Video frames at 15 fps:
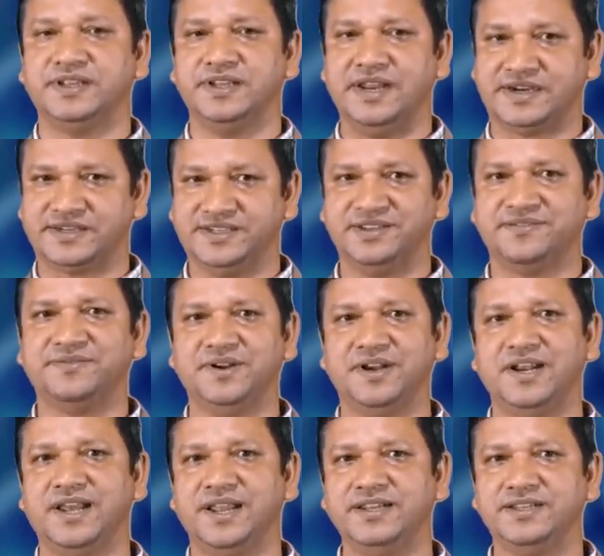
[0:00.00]
Electric field
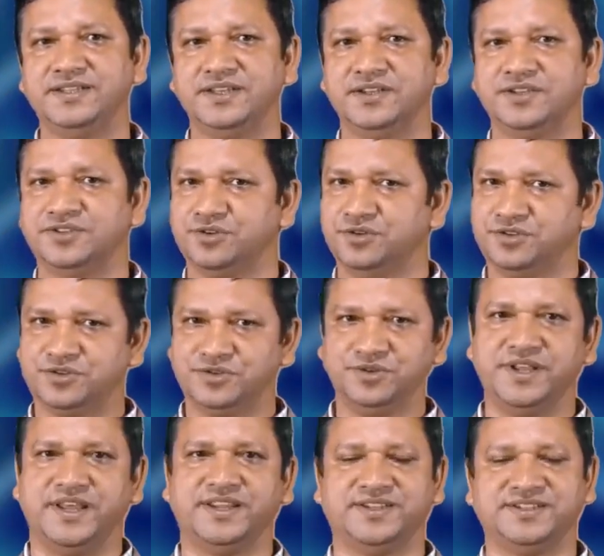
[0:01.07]
lines shows two
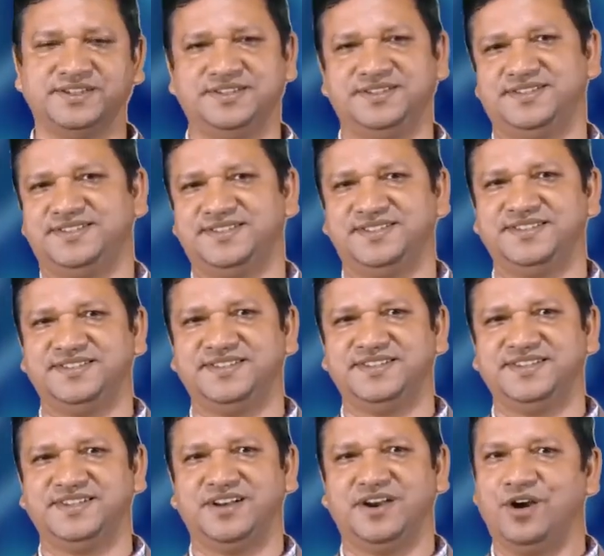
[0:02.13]
directions.
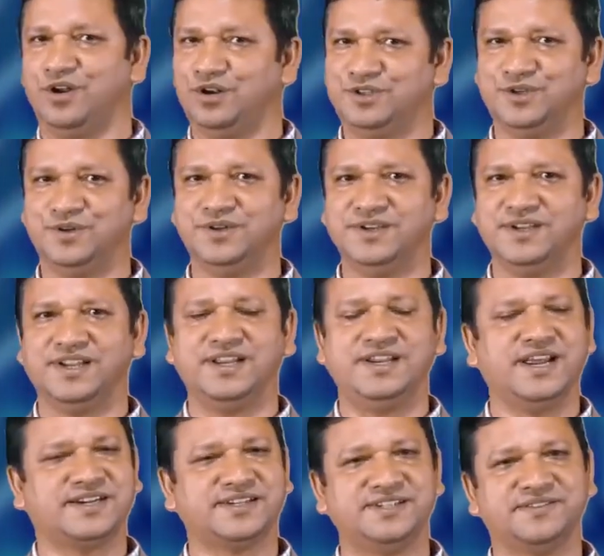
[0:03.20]
Although
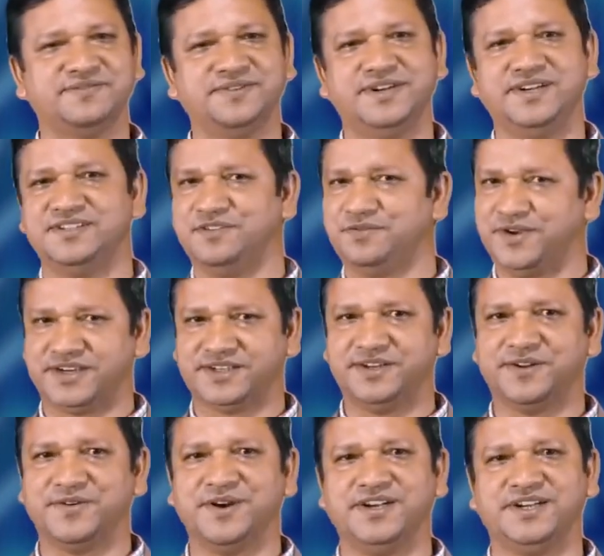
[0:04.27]
electric field is a
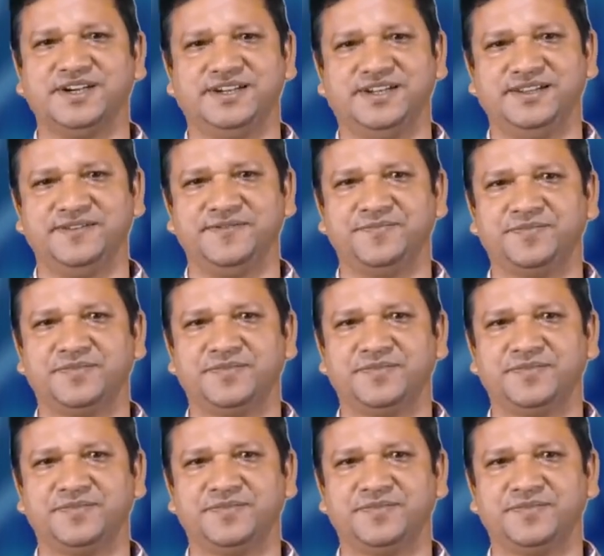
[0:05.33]
vector quantity,